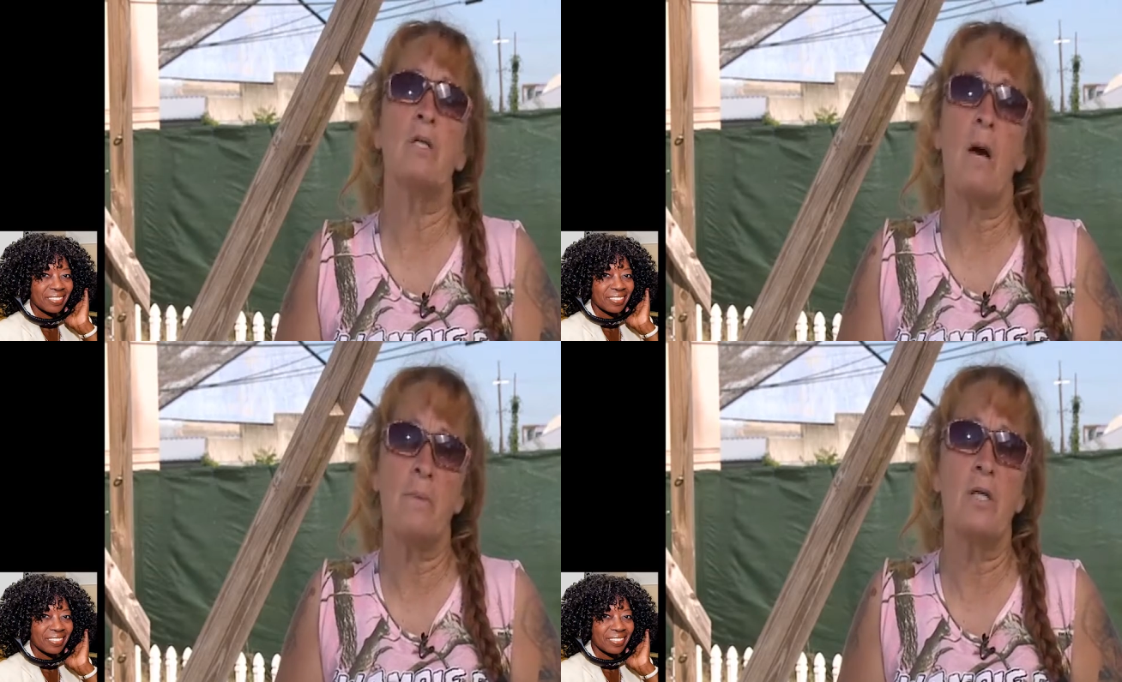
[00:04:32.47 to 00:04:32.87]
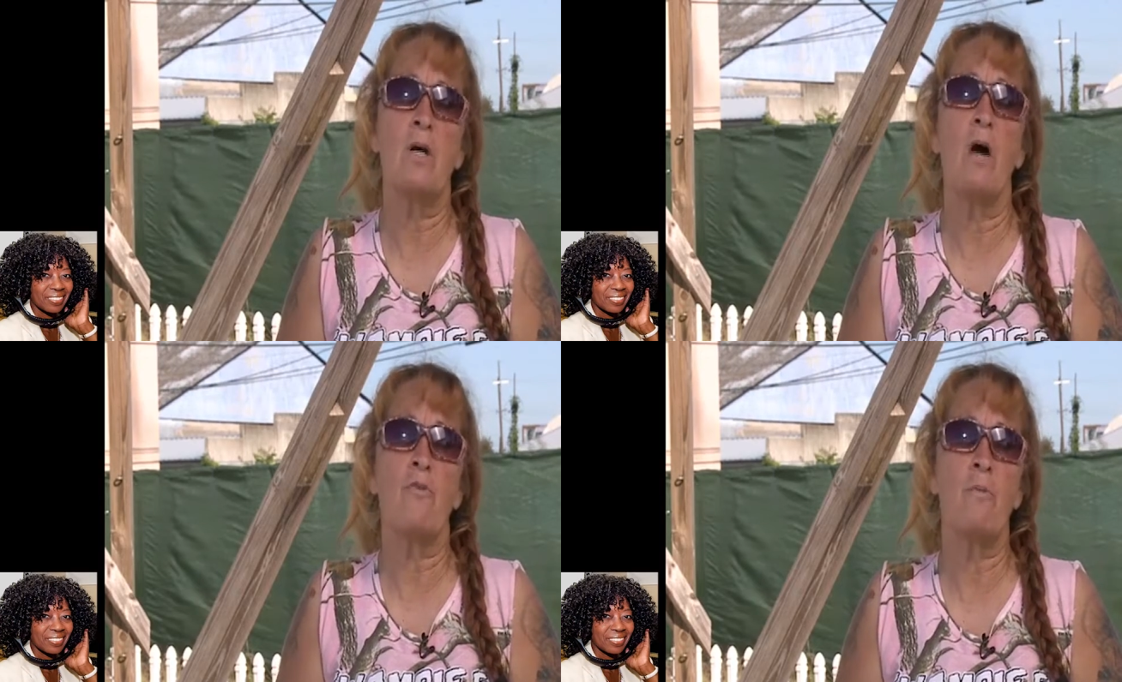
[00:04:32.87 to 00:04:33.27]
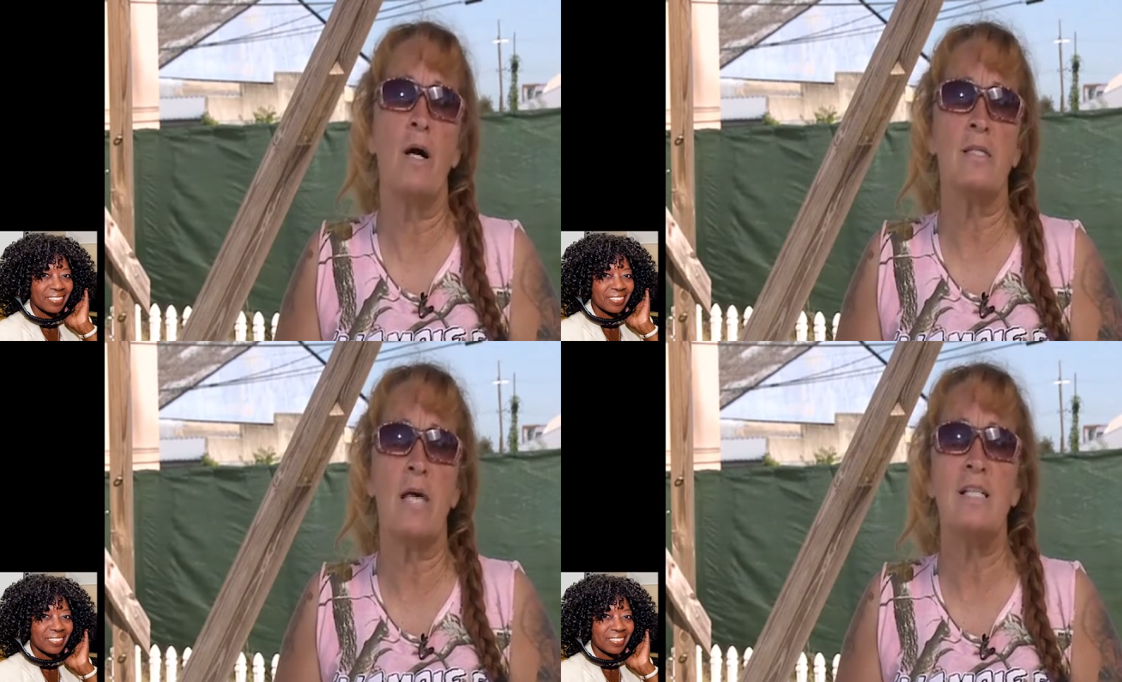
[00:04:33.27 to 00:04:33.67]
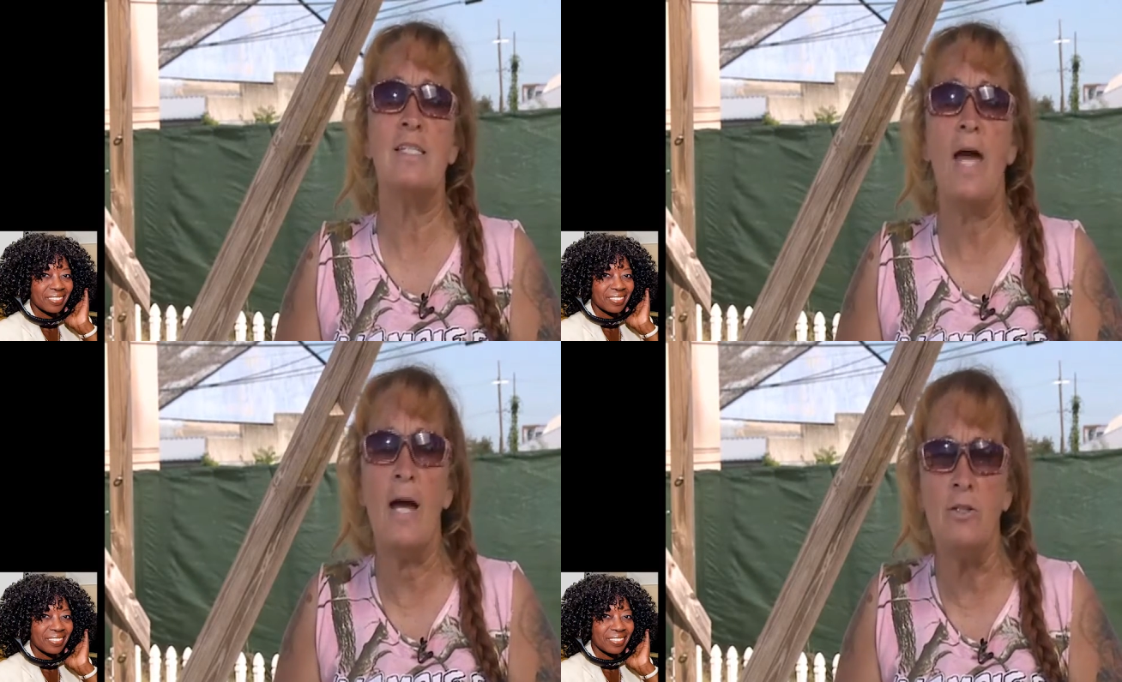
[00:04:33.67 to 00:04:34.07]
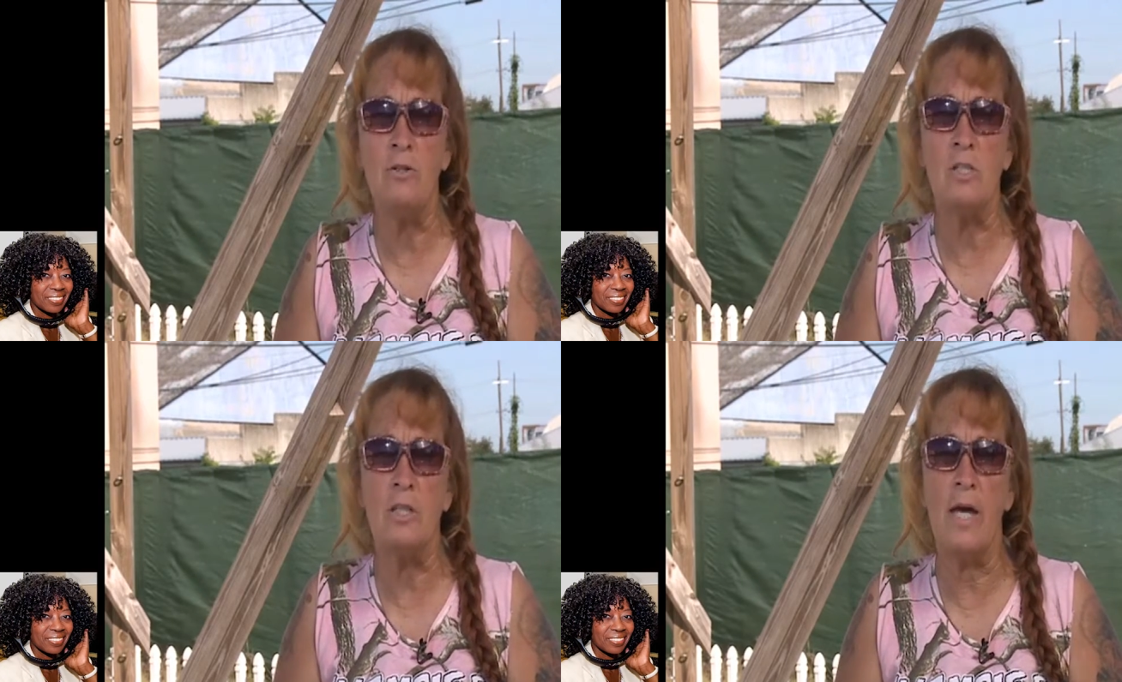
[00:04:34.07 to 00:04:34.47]
Speaker 1: adopted a dog from us and 10
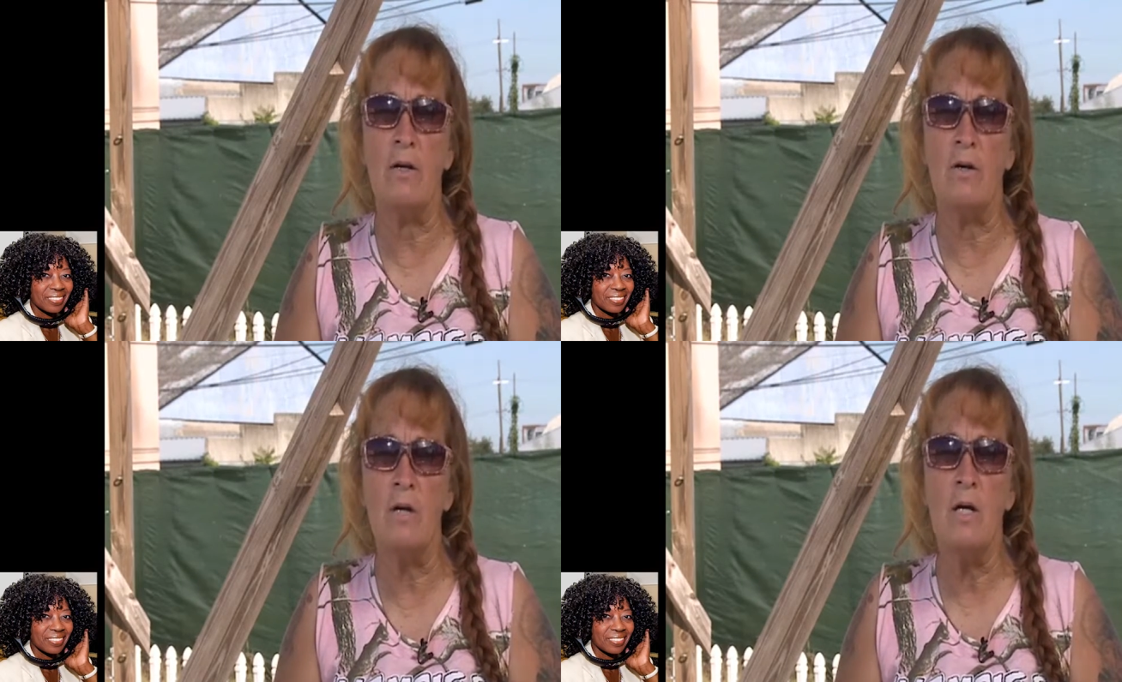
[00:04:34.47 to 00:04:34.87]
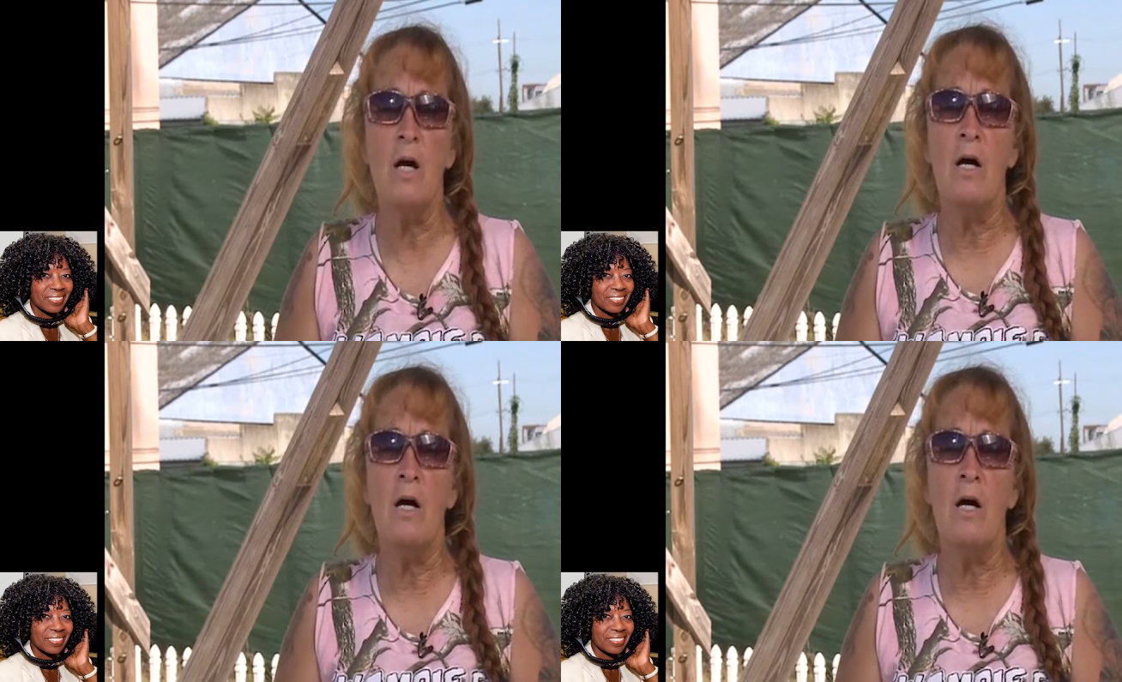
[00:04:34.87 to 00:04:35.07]
years later,